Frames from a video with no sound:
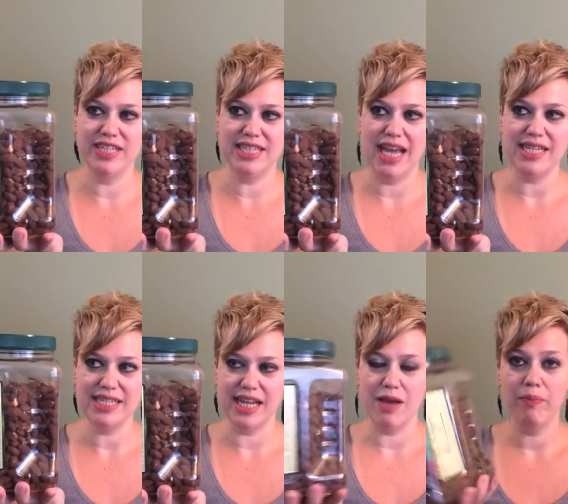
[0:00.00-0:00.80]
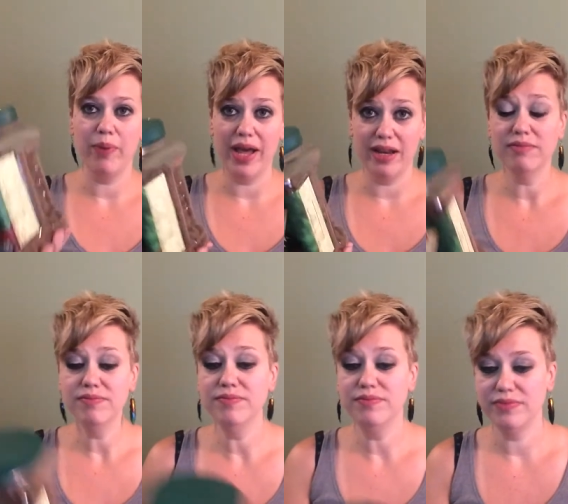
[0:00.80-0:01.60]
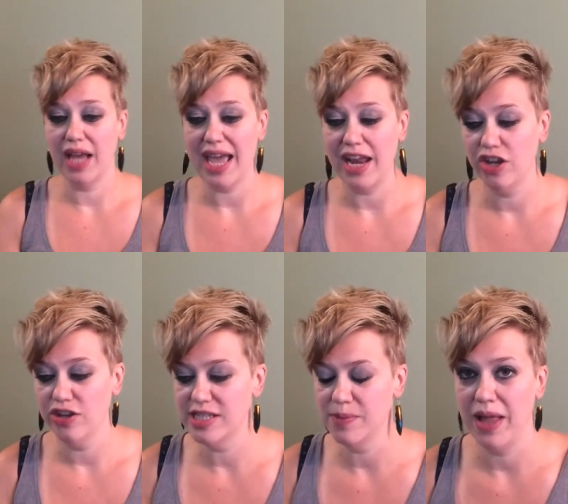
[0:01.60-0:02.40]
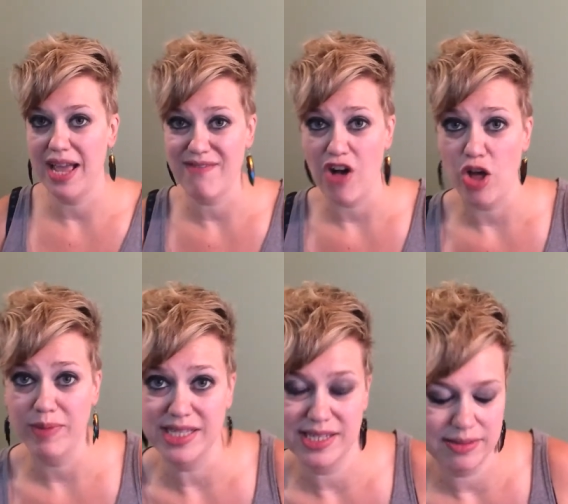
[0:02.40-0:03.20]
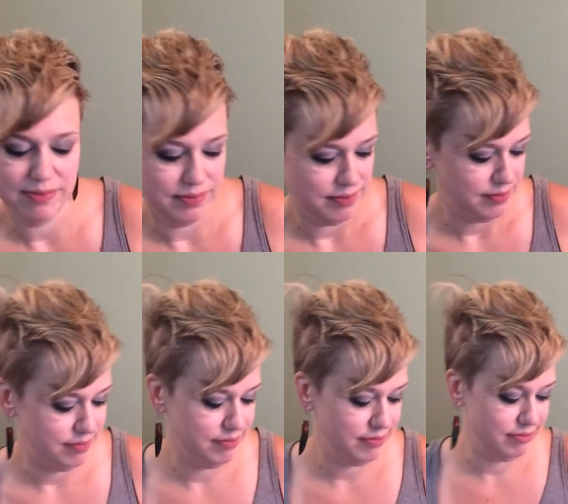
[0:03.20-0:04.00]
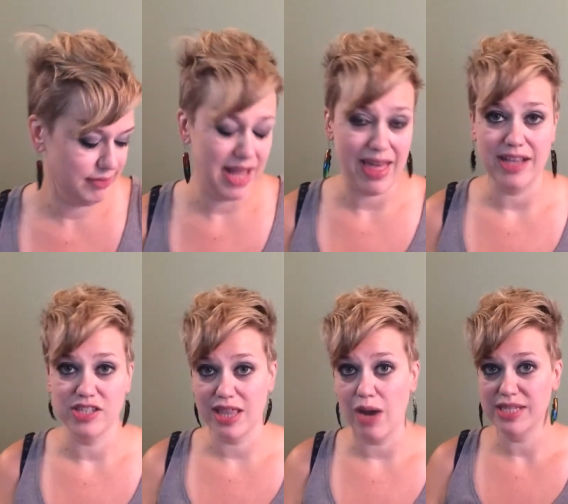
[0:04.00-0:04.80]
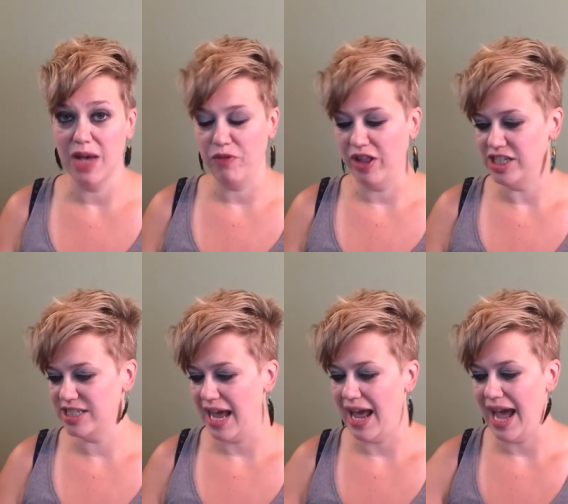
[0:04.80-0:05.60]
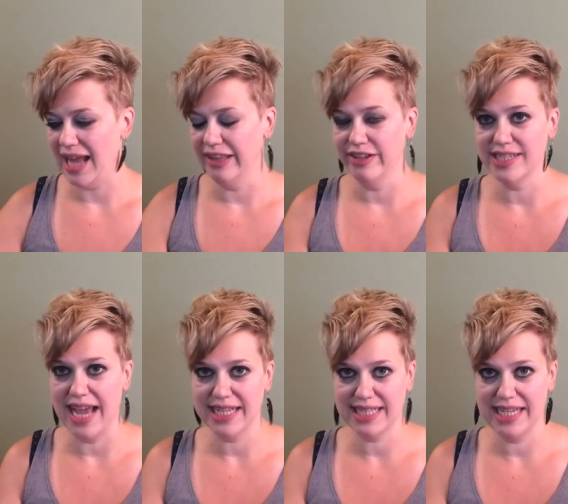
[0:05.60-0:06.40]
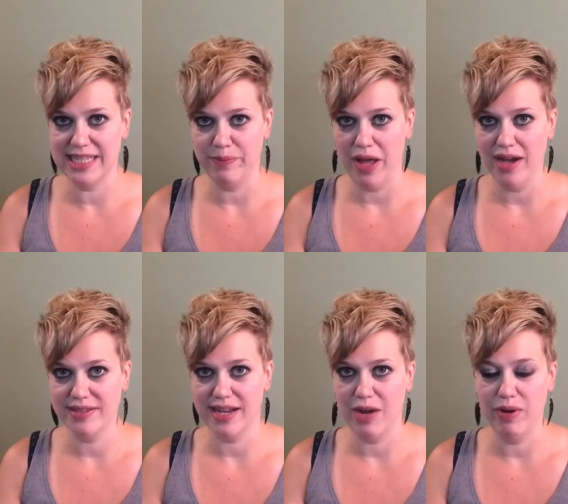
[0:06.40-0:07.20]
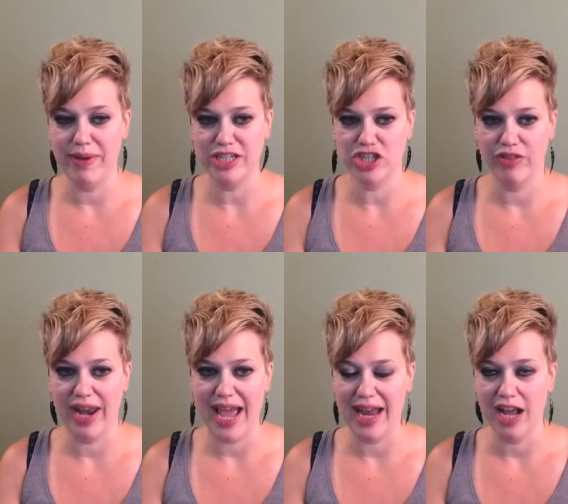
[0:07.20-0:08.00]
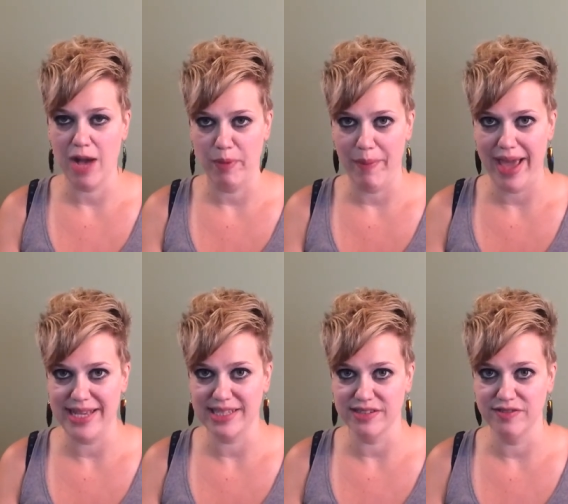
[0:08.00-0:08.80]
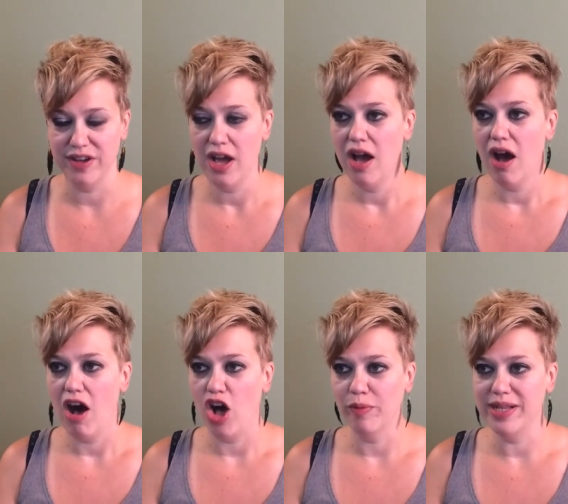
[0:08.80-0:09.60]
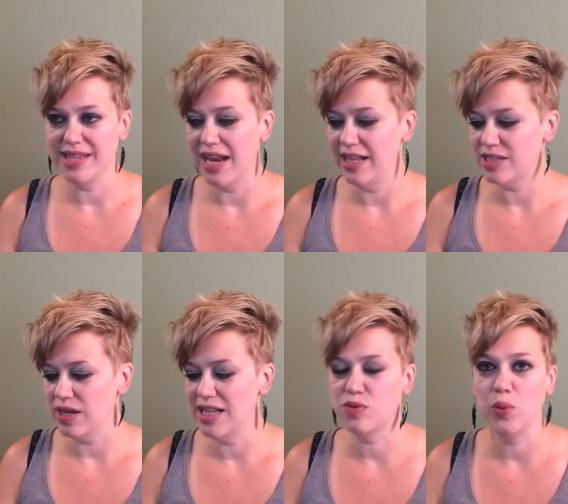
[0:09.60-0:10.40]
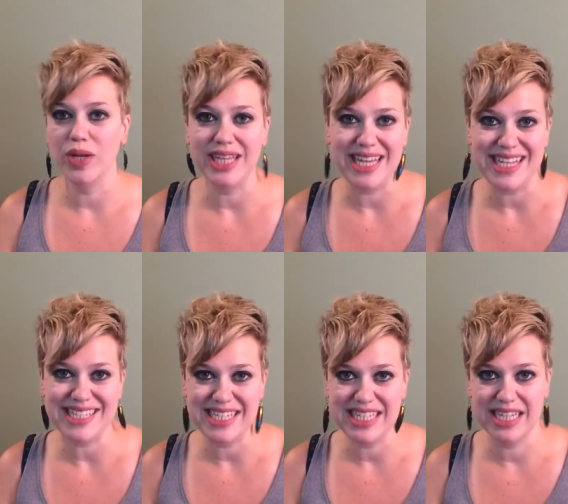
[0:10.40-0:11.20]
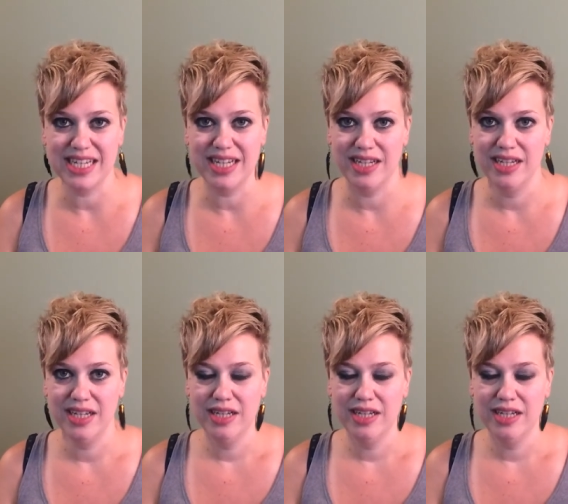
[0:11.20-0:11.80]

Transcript: of a dent in it, but I had a good supply of almonds. And that, so that was helpful. I just, I, I had little snack size Ziplocs and I would make sure that I had a couple baggies of almonds. And it's, it's really easy to,